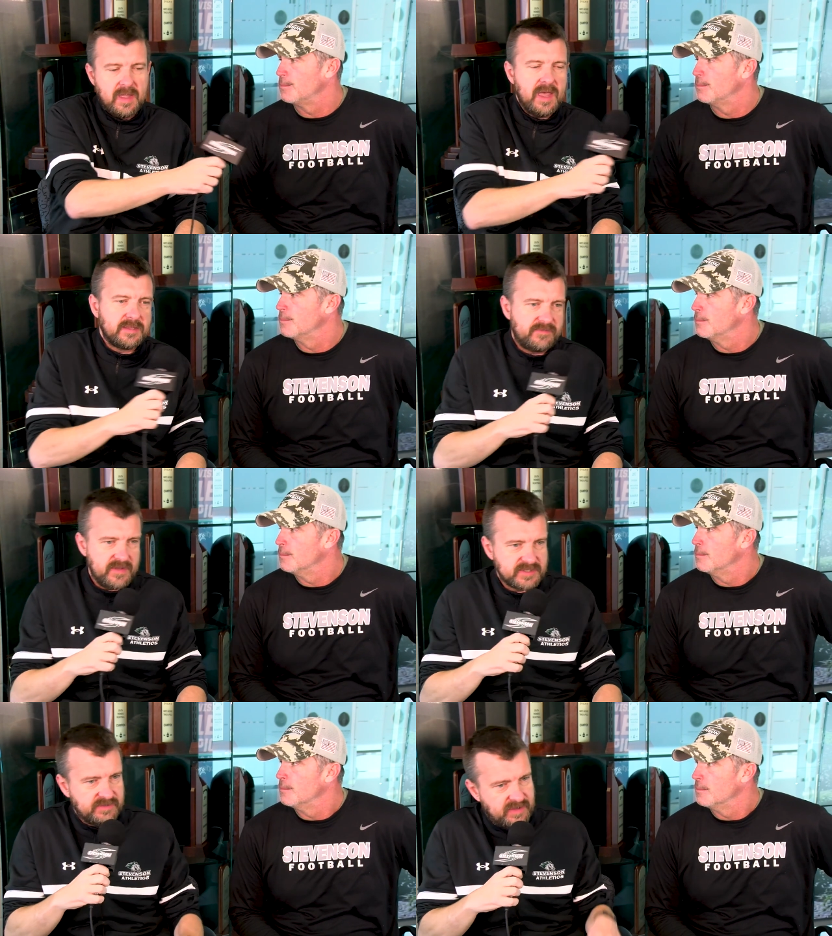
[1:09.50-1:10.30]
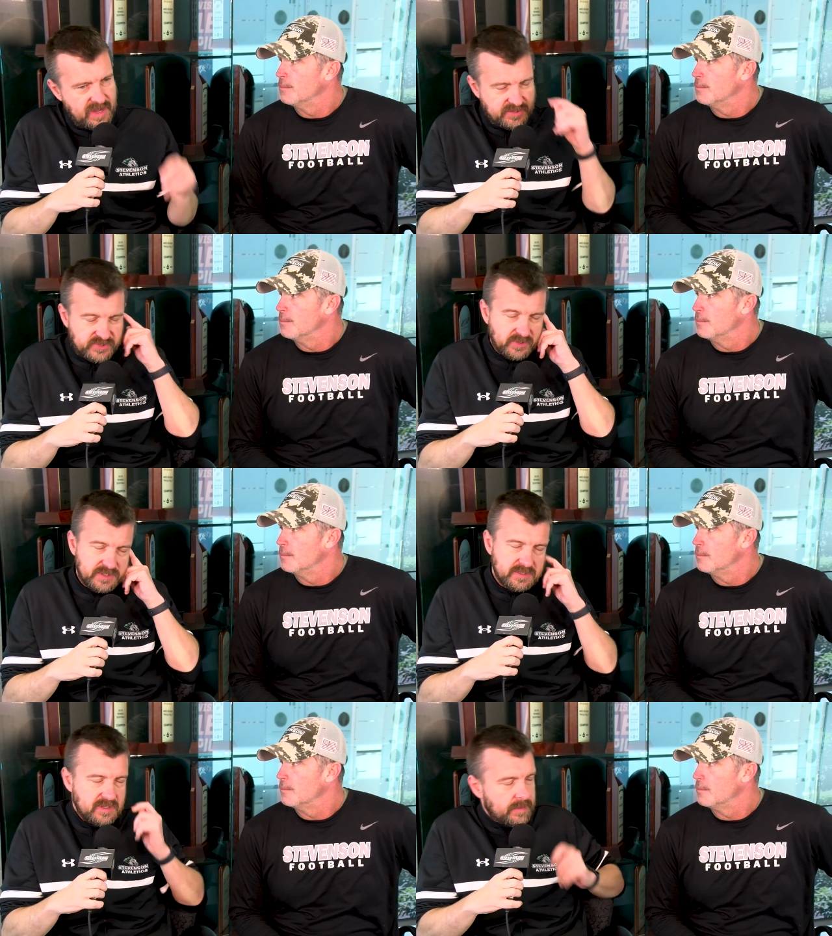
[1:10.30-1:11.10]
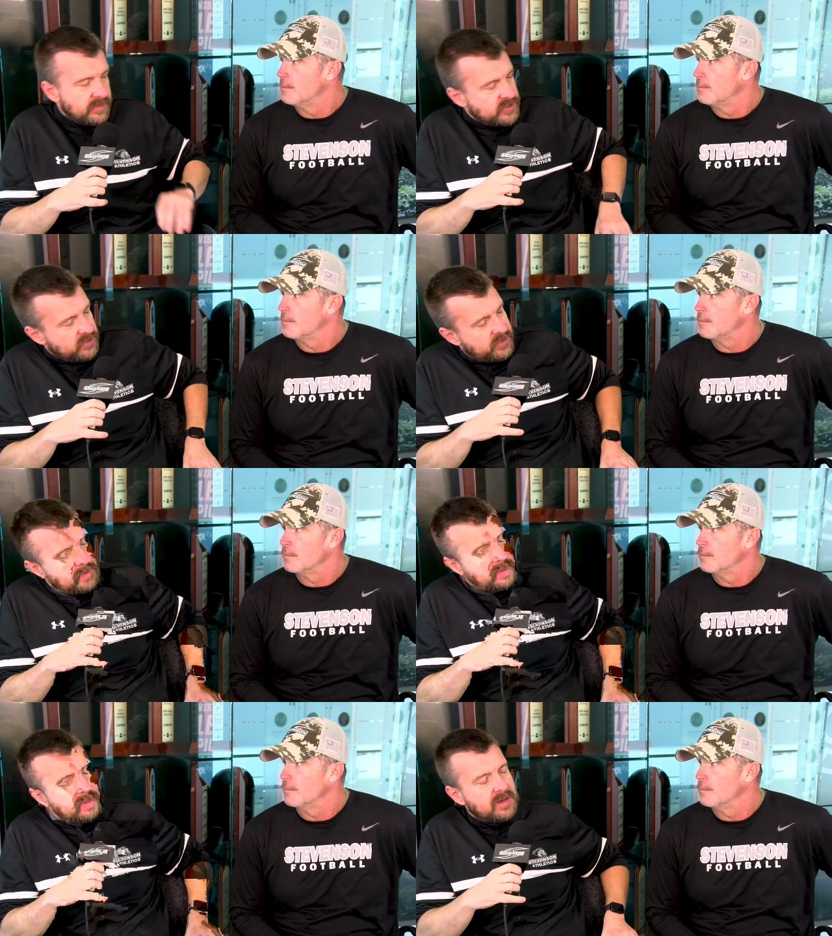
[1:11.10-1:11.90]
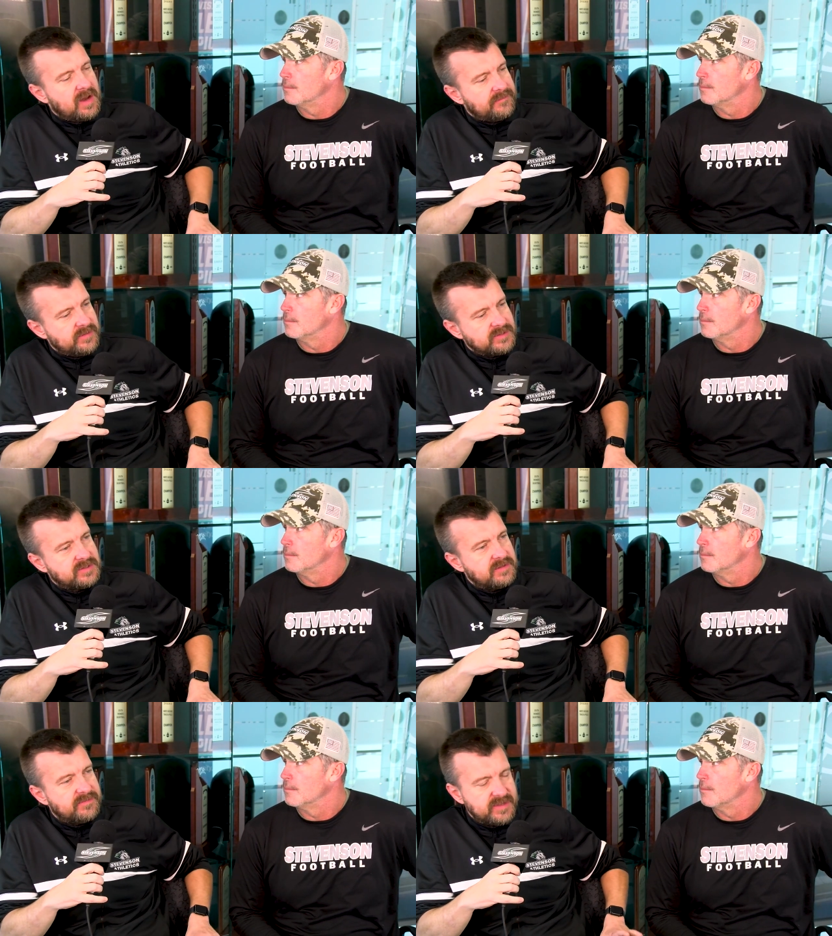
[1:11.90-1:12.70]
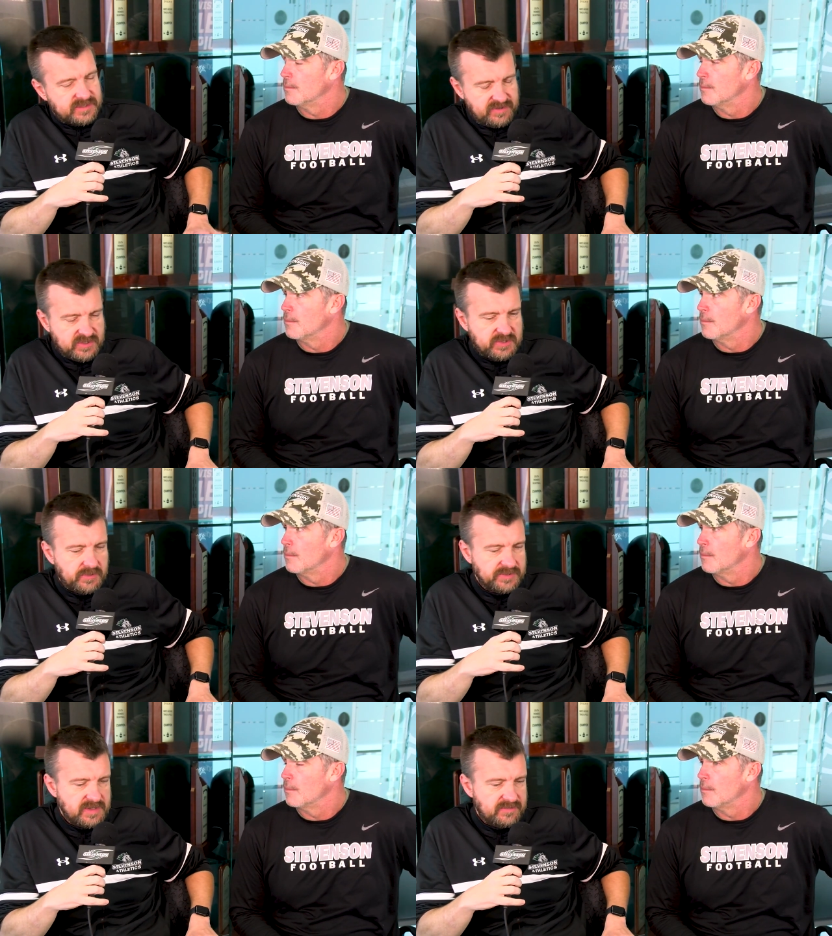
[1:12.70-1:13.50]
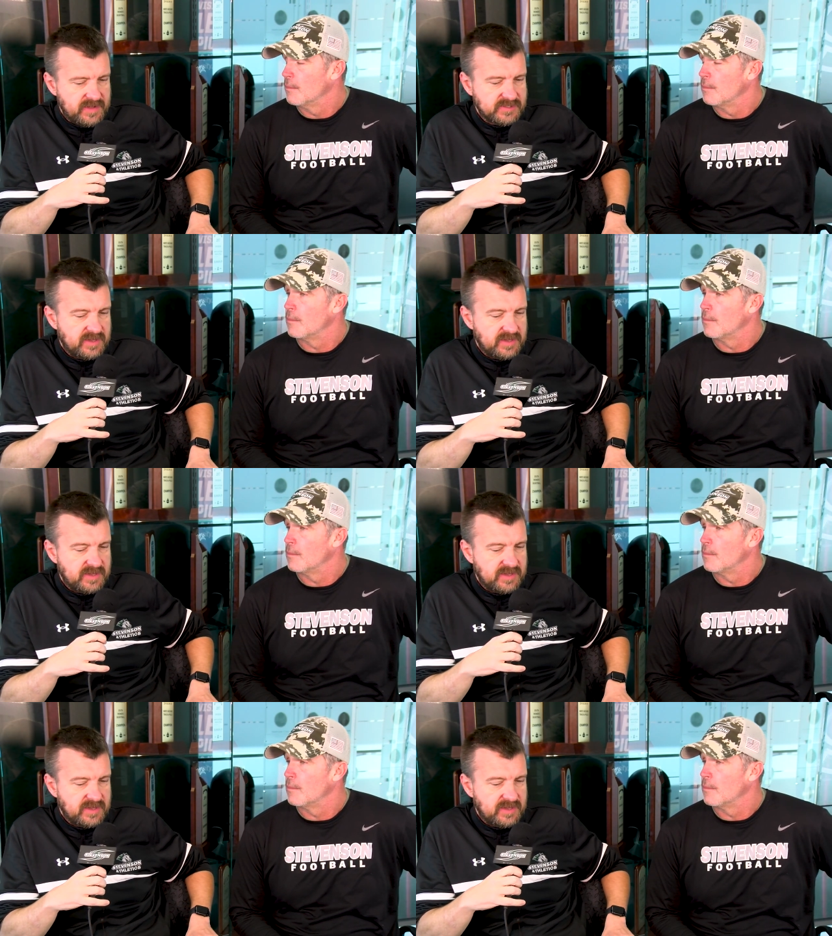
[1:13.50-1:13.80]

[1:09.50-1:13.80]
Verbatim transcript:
Speaker 1: And defensively, I just looked at the numbers. You're 3rd in the conference defensively in total defense.